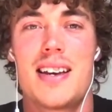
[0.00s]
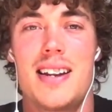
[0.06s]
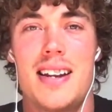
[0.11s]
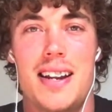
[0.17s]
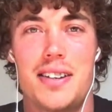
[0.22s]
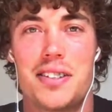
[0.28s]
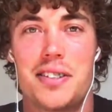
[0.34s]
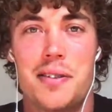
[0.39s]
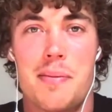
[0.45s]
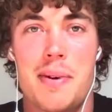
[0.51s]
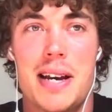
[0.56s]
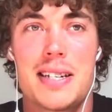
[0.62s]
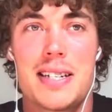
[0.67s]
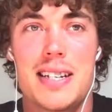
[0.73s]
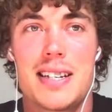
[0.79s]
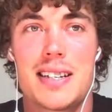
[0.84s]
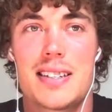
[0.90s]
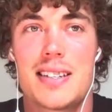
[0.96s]
Now,
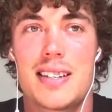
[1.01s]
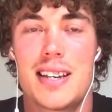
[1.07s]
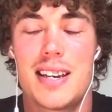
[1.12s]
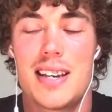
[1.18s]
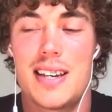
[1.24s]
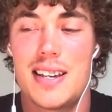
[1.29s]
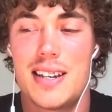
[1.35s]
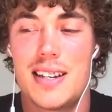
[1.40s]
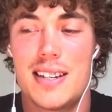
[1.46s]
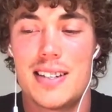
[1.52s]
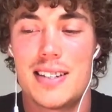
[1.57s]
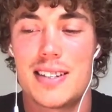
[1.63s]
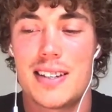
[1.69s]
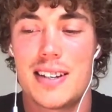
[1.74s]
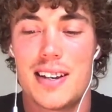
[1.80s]
somatics is